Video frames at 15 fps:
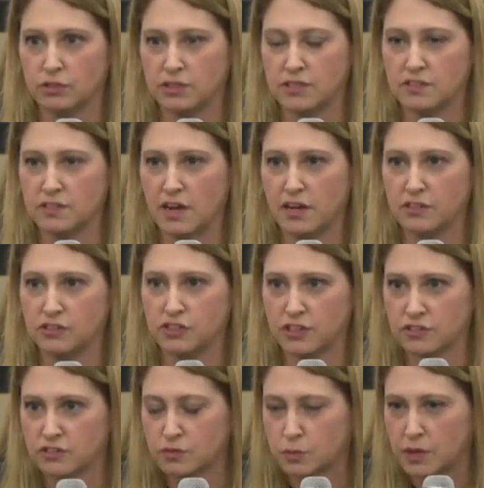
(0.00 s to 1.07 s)
It's not
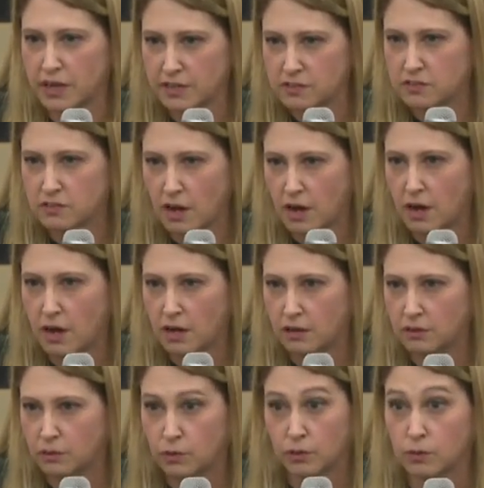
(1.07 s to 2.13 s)
just what I saw
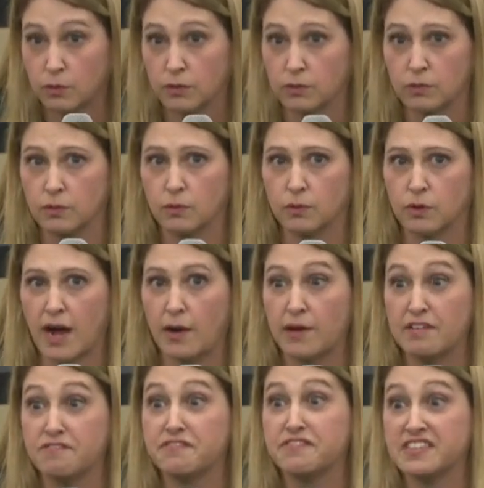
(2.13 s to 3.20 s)
or, or, or how
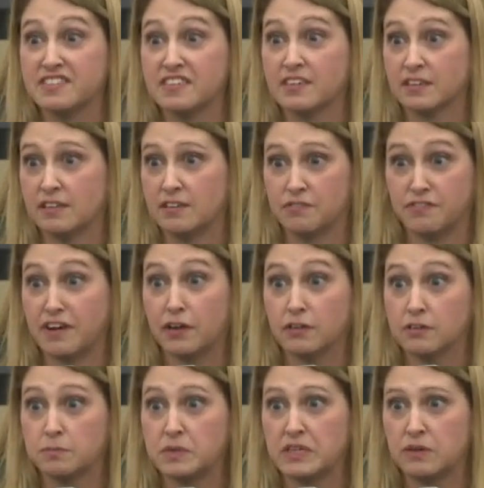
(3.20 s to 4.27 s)
I physically
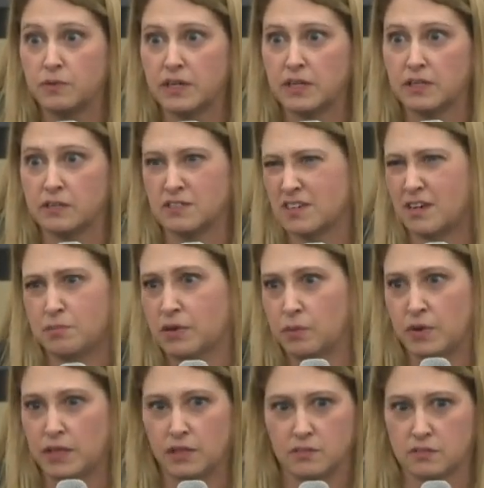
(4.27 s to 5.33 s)
felt being weightless. I'd been
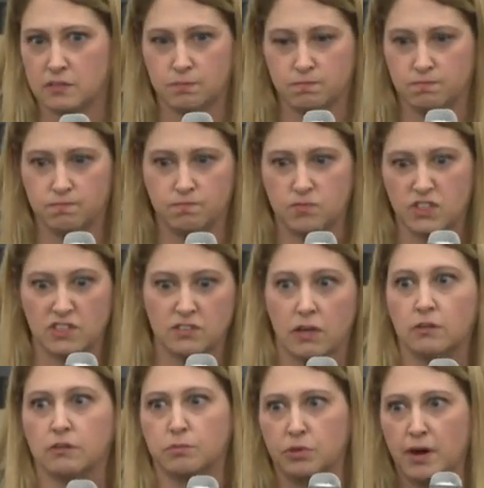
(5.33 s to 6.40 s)
weightless
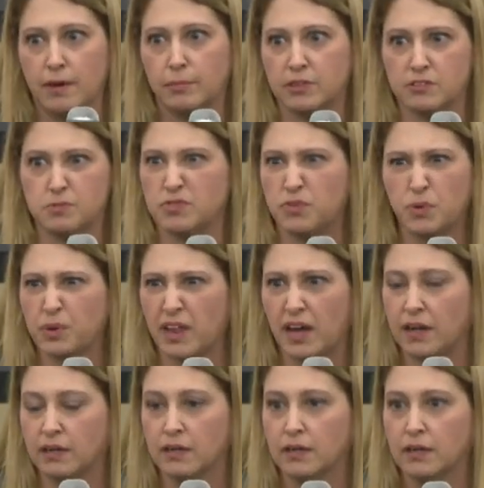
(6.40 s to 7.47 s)
600 parabolas before that.